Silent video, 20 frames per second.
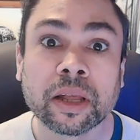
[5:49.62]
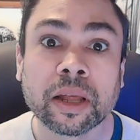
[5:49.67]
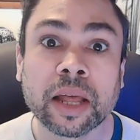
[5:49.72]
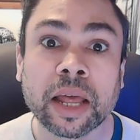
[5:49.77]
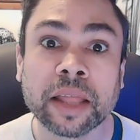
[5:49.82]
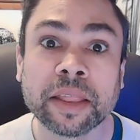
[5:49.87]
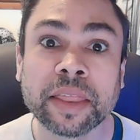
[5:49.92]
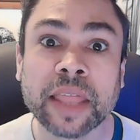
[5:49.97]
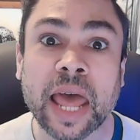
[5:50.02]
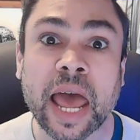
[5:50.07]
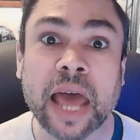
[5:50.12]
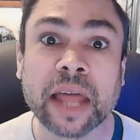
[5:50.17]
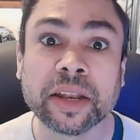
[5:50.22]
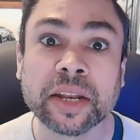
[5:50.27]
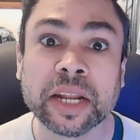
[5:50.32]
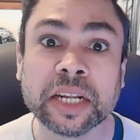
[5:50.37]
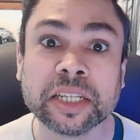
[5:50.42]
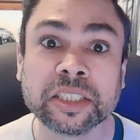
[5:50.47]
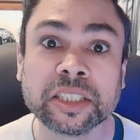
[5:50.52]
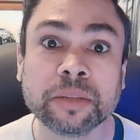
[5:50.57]
And that
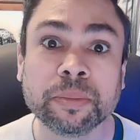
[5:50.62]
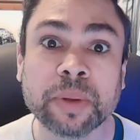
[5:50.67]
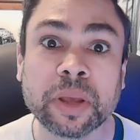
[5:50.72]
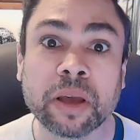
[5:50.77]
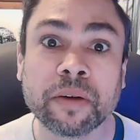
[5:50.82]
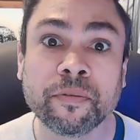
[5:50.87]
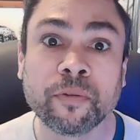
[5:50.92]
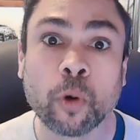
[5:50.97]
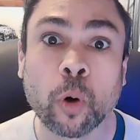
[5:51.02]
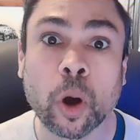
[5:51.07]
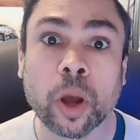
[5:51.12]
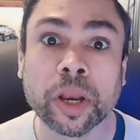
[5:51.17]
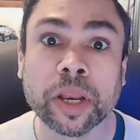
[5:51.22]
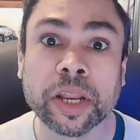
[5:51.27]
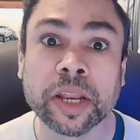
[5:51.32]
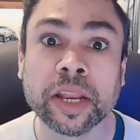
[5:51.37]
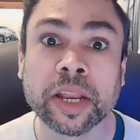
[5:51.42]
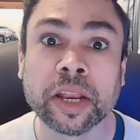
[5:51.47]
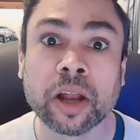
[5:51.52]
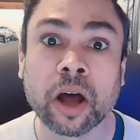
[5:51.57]
needs to be
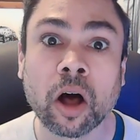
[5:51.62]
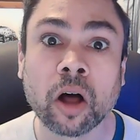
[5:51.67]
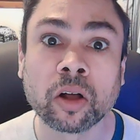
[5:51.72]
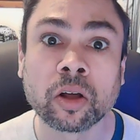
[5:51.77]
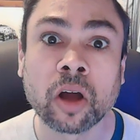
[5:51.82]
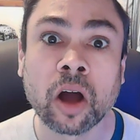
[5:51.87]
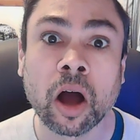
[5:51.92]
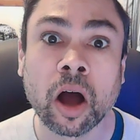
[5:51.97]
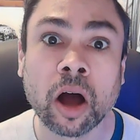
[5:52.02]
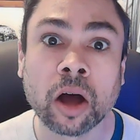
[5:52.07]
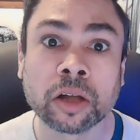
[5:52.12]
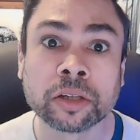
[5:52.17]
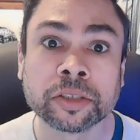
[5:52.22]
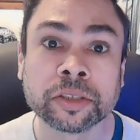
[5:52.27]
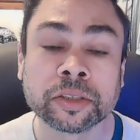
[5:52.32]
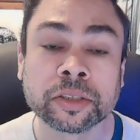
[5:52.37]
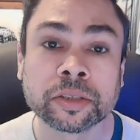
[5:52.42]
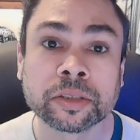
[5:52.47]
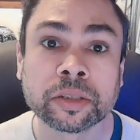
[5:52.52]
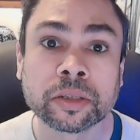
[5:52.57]
avoided at all
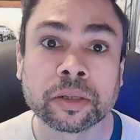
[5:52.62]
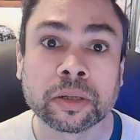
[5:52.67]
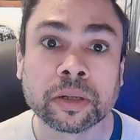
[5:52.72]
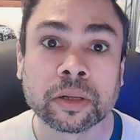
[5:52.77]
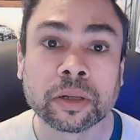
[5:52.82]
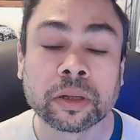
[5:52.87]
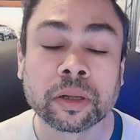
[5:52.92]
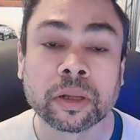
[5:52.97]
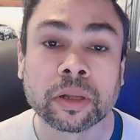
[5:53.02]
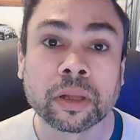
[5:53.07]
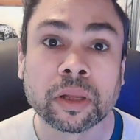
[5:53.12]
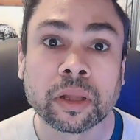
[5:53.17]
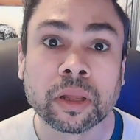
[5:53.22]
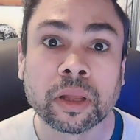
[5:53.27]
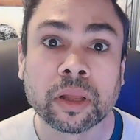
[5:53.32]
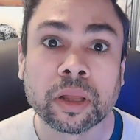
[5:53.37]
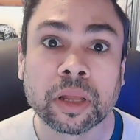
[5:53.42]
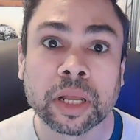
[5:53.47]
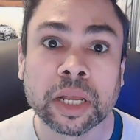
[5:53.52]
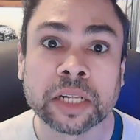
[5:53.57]
costs.
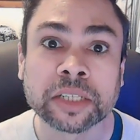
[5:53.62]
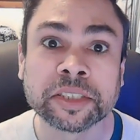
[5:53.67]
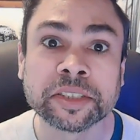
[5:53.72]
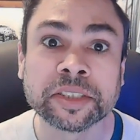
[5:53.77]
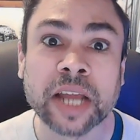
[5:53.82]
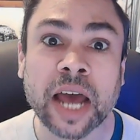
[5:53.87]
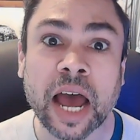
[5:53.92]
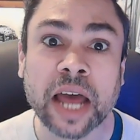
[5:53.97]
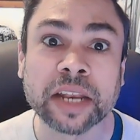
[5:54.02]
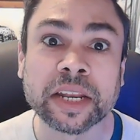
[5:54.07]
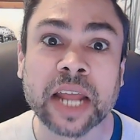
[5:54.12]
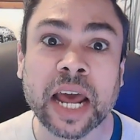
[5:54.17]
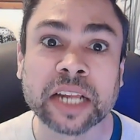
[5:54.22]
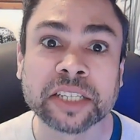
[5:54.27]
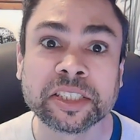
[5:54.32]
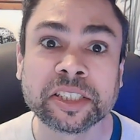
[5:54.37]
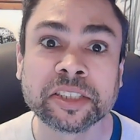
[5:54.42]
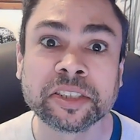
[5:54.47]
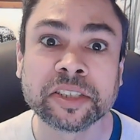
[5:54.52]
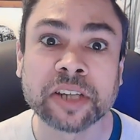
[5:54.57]
It's not
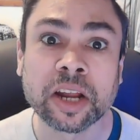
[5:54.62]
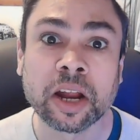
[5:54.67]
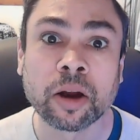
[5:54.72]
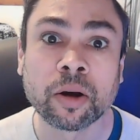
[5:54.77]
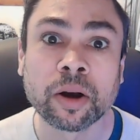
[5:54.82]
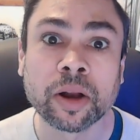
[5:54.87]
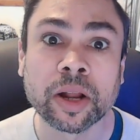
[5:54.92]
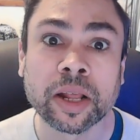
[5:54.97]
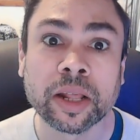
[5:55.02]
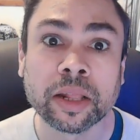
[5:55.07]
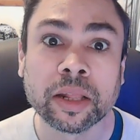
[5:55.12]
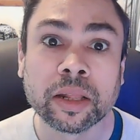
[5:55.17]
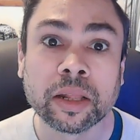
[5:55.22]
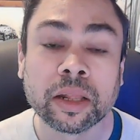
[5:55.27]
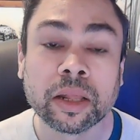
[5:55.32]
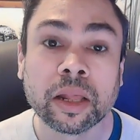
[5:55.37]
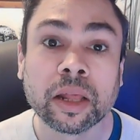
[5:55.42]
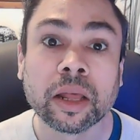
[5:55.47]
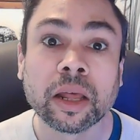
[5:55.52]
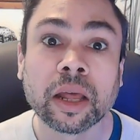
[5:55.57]
necessary
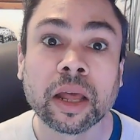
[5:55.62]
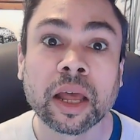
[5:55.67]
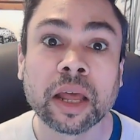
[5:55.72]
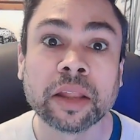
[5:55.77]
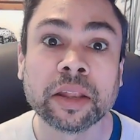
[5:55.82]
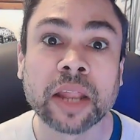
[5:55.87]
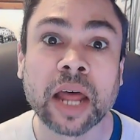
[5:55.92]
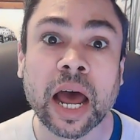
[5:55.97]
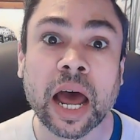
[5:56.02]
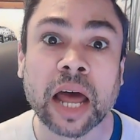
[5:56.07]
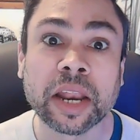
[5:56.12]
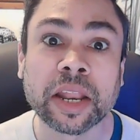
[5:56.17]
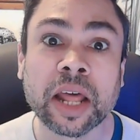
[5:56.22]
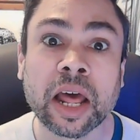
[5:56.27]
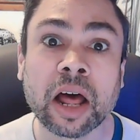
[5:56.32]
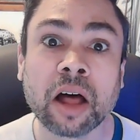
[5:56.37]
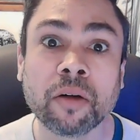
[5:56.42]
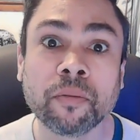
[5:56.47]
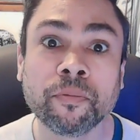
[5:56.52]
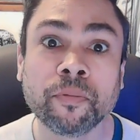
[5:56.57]
and not
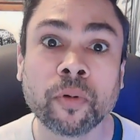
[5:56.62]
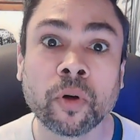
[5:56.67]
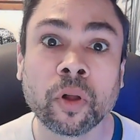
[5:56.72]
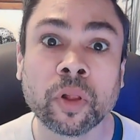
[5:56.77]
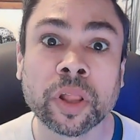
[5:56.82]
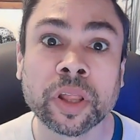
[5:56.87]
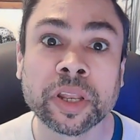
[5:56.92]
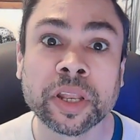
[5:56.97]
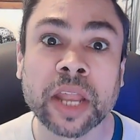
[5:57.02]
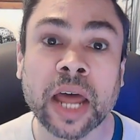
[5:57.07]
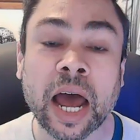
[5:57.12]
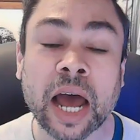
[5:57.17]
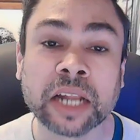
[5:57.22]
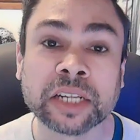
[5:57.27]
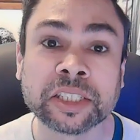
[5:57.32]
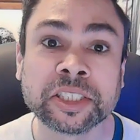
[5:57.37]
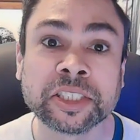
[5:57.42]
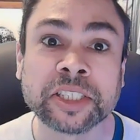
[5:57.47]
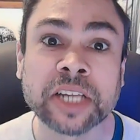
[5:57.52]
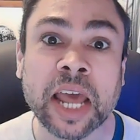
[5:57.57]
helpful and not
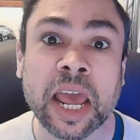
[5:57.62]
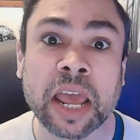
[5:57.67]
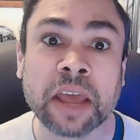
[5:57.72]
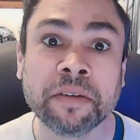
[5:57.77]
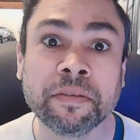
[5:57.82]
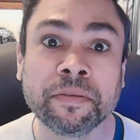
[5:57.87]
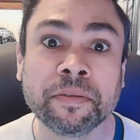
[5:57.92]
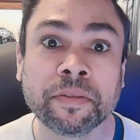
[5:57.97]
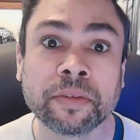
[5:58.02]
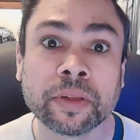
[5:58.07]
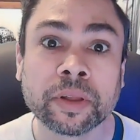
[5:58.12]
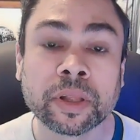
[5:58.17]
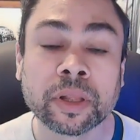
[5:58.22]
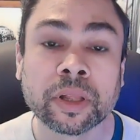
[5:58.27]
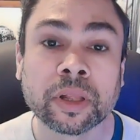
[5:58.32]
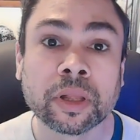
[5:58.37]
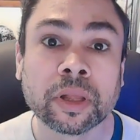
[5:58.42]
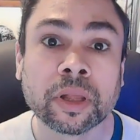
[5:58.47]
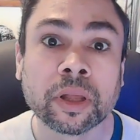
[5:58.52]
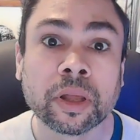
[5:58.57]
safe
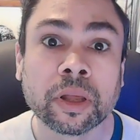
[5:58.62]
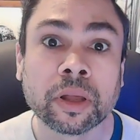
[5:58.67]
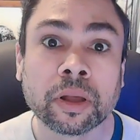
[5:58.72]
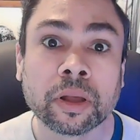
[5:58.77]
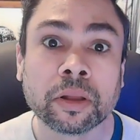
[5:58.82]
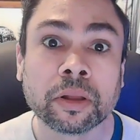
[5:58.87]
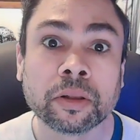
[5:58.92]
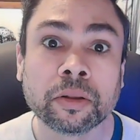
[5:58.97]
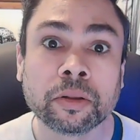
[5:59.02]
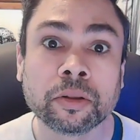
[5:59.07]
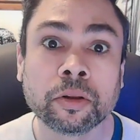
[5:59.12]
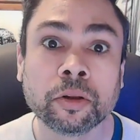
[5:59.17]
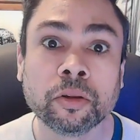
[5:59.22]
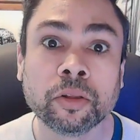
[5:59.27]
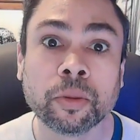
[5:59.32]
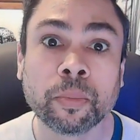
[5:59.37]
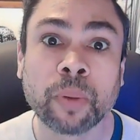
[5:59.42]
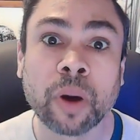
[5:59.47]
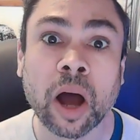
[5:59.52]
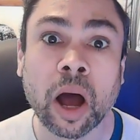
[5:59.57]
to
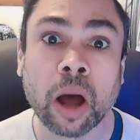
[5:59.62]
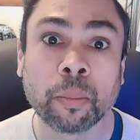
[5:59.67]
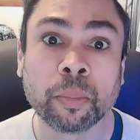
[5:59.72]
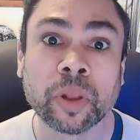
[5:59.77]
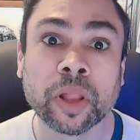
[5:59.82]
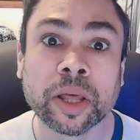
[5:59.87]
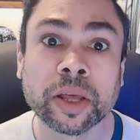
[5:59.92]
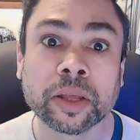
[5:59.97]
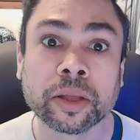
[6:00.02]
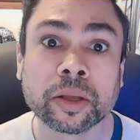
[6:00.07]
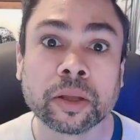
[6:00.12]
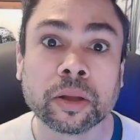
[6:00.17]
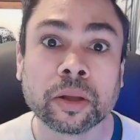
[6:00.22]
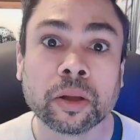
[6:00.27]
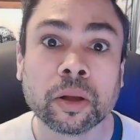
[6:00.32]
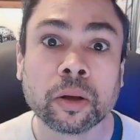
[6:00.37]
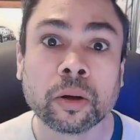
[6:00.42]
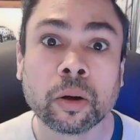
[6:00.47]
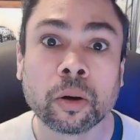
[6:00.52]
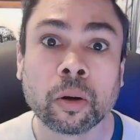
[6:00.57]
the public
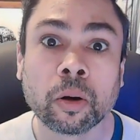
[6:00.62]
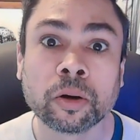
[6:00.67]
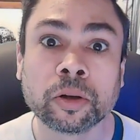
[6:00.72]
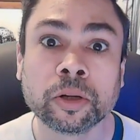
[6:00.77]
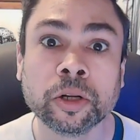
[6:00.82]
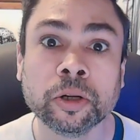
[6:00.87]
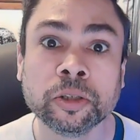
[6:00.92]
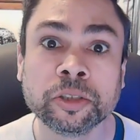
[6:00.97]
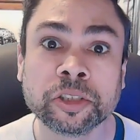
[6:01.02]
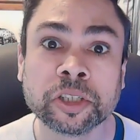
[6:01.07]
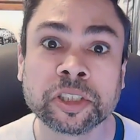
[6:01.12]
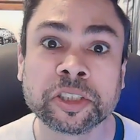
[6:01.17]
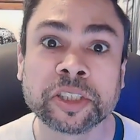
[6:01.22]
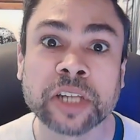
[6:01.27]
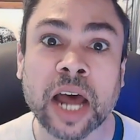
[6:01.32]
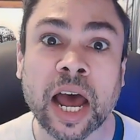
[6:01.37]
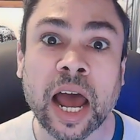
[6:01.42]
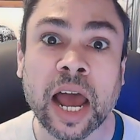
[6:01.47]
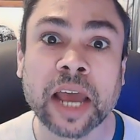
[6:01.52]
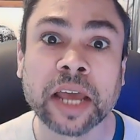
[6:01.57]
or to
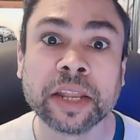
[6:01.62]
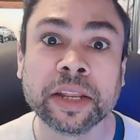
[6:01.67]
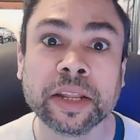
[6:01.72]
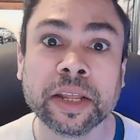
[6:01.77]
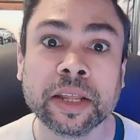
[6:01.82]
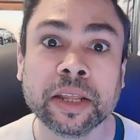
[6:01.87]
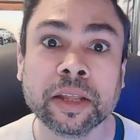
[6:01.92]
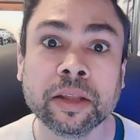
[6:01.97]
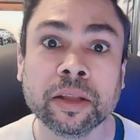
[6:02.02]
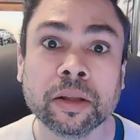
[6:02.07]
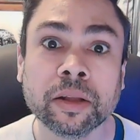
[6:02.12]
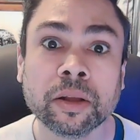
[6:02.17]
society